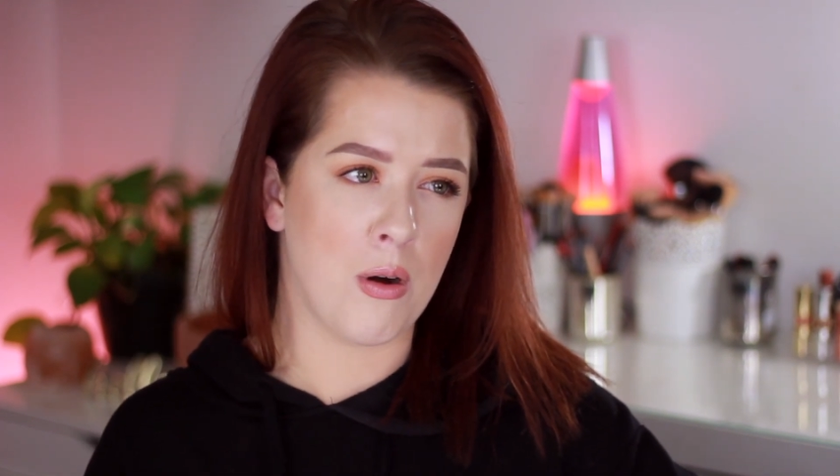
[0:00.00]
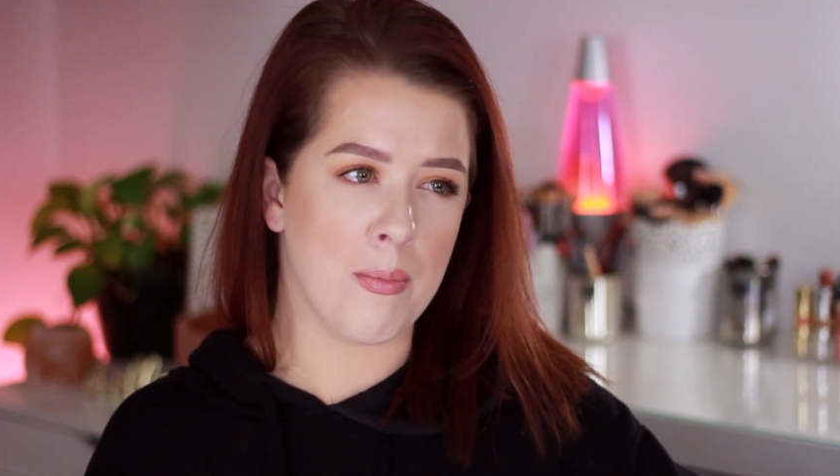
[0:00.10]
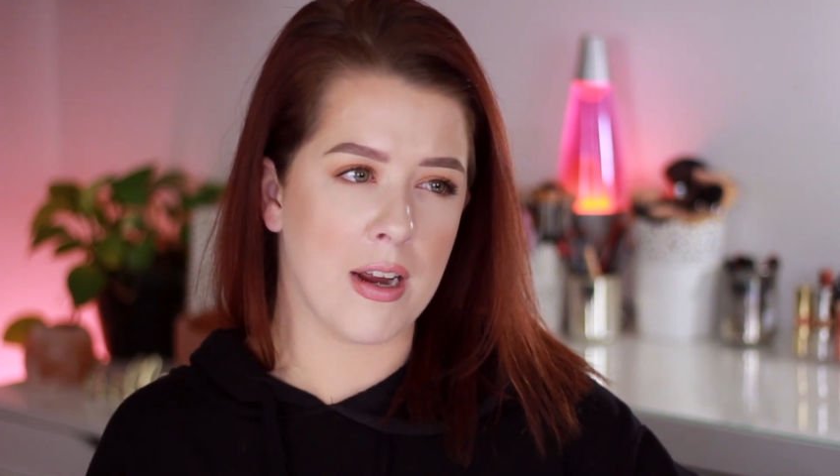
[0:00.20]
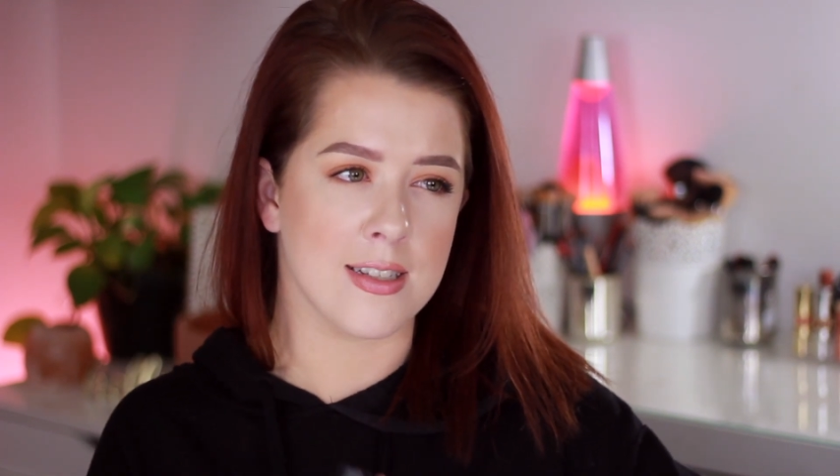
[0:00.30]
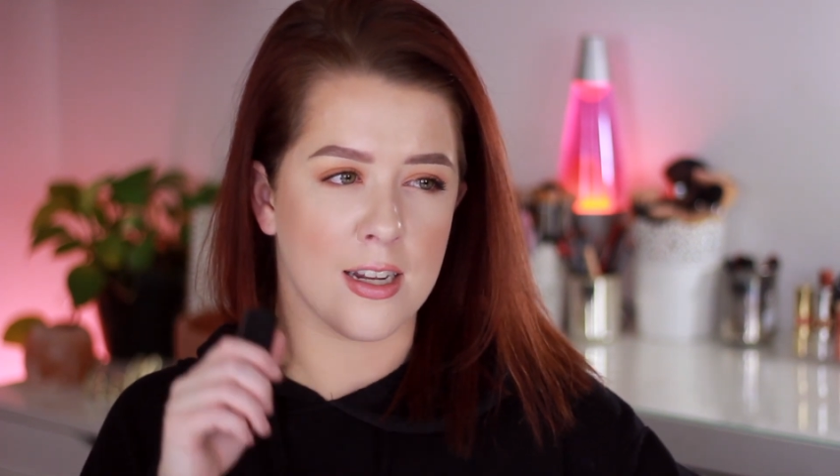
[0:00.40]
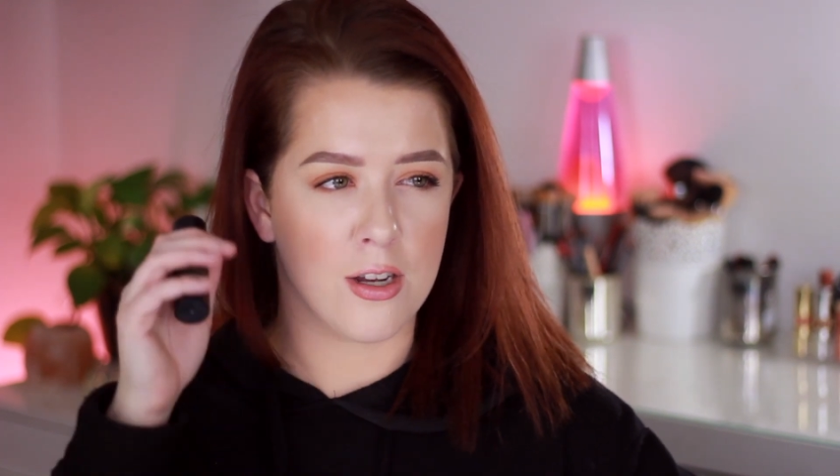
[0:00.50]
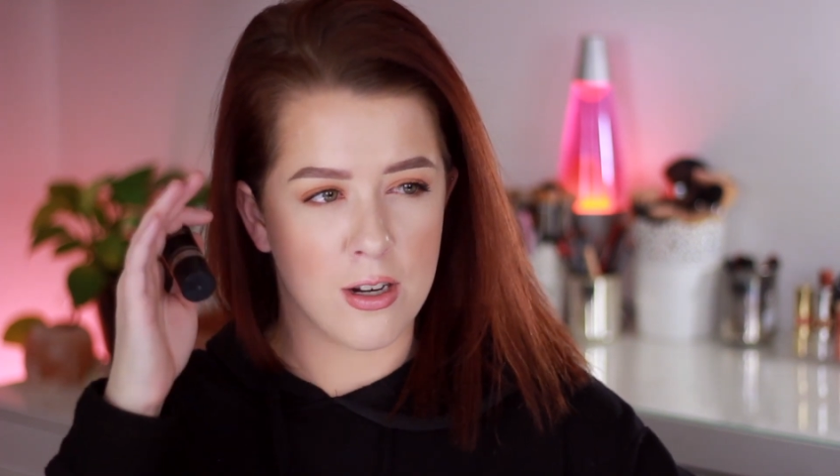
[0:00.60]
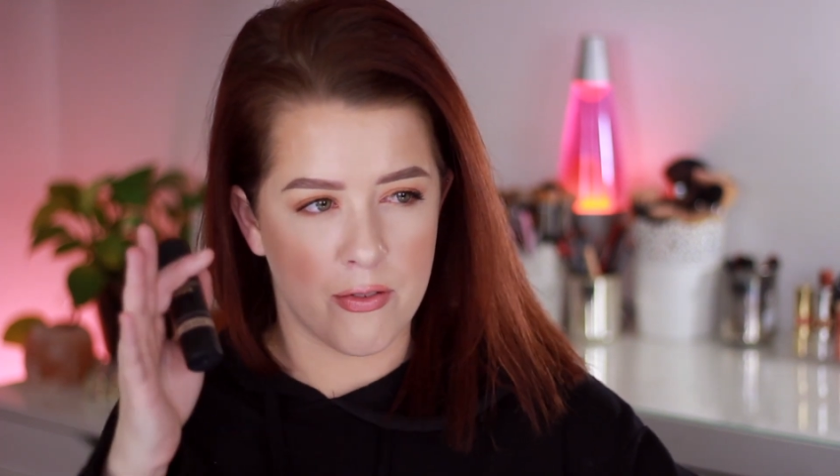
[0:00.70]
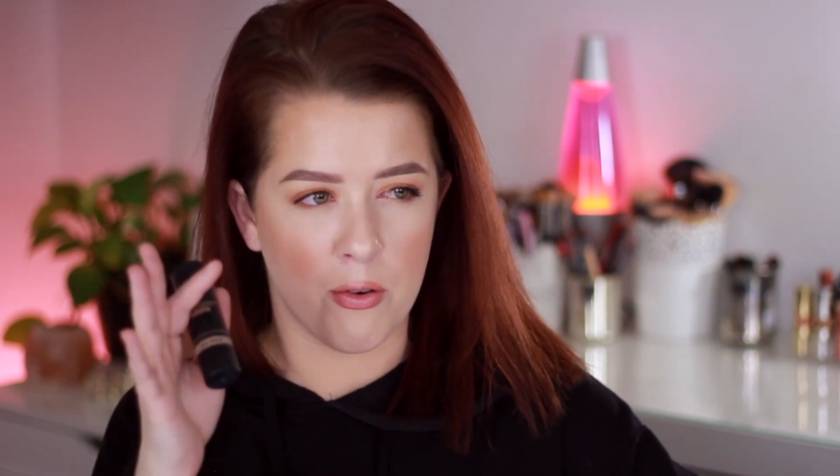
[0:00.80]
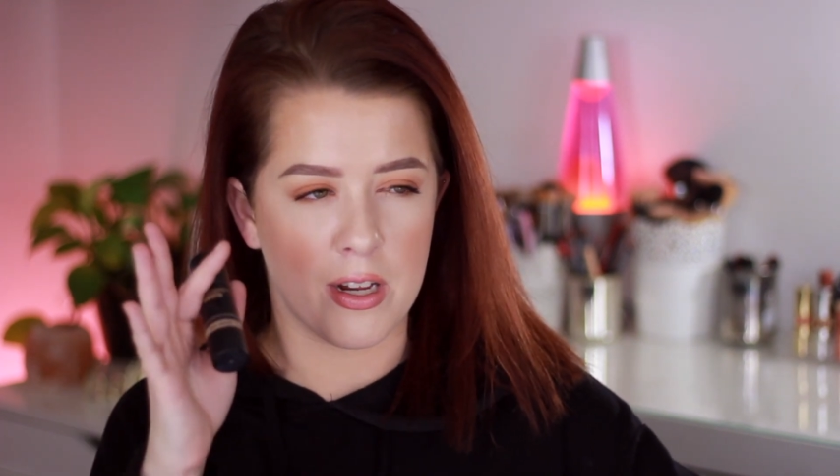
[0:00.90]
one because I
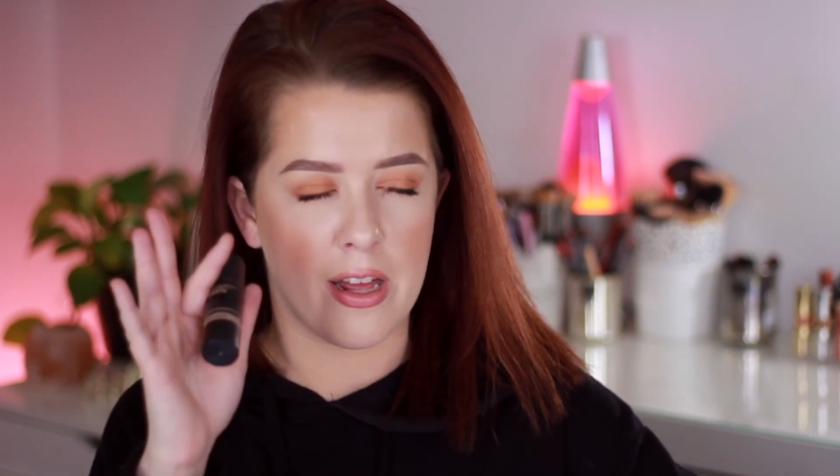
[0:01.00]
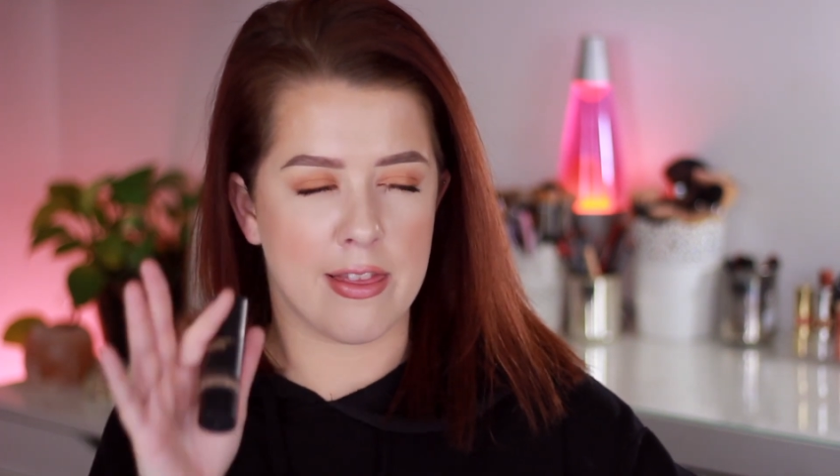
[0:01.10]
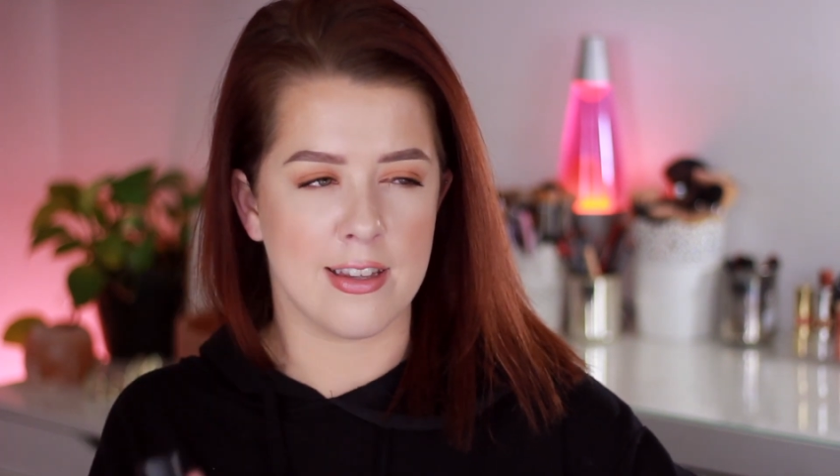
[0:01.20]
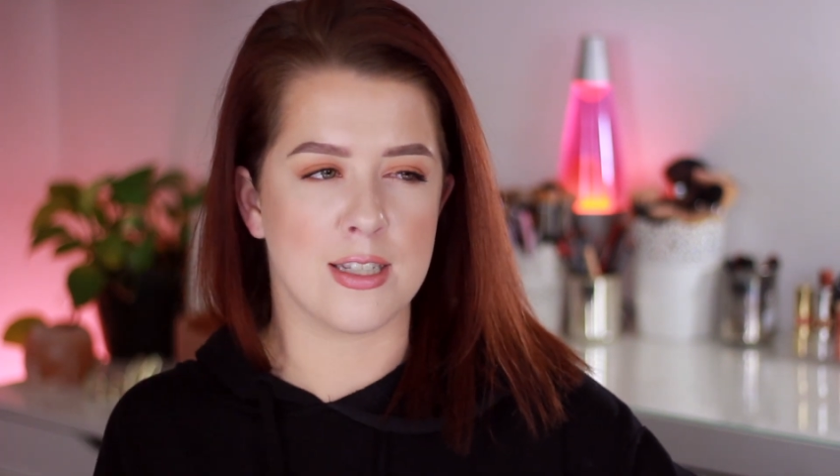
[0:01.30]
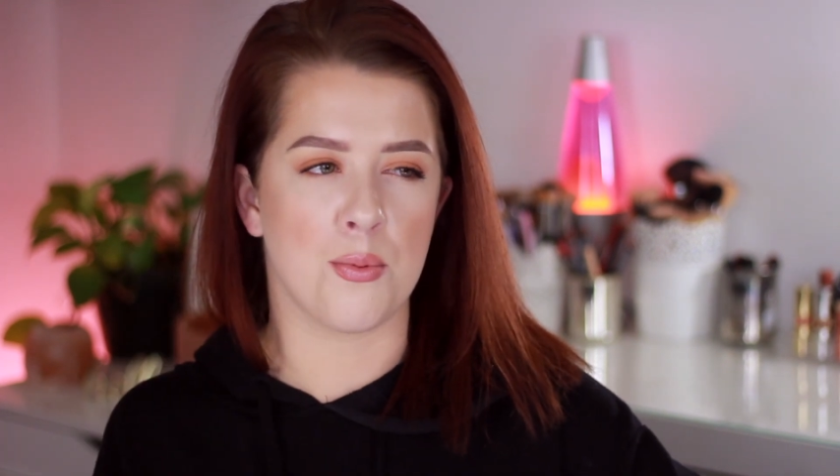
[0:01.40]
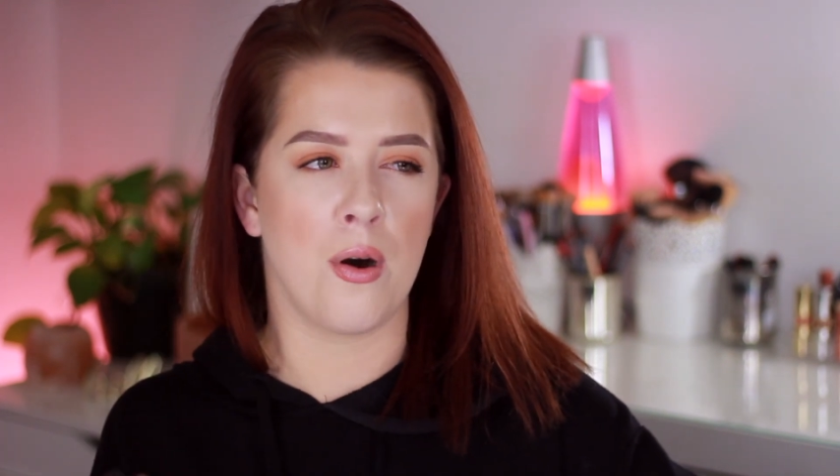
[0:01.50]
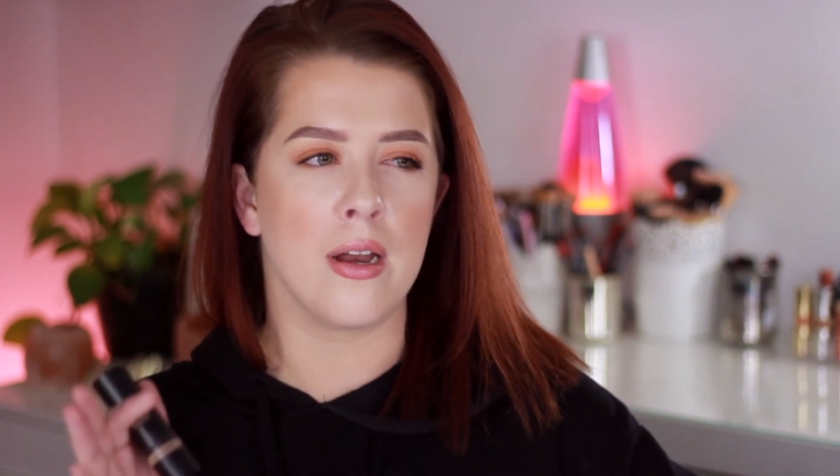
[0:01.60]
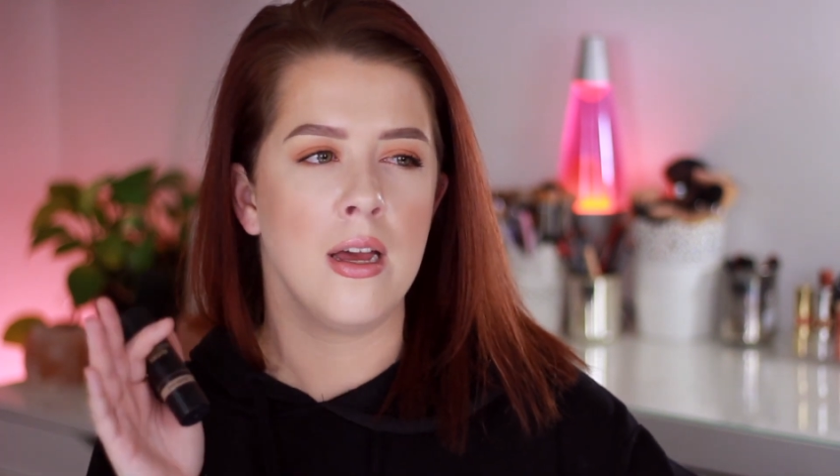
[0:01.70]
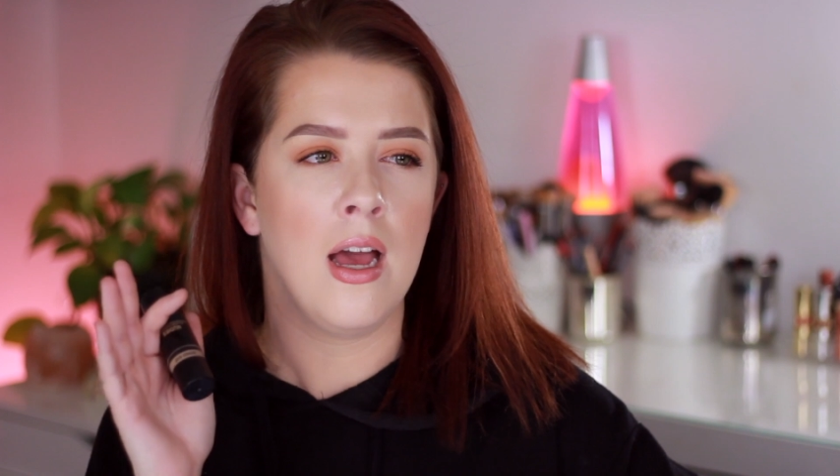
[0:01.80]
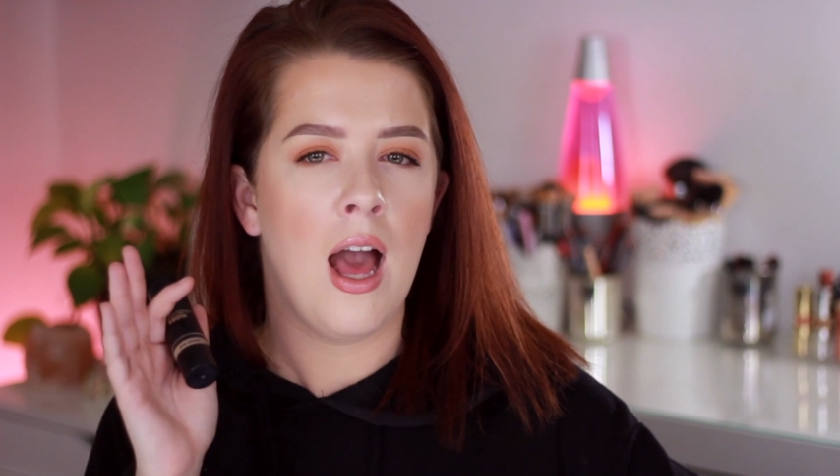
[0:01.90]
couldn't afford to get this one.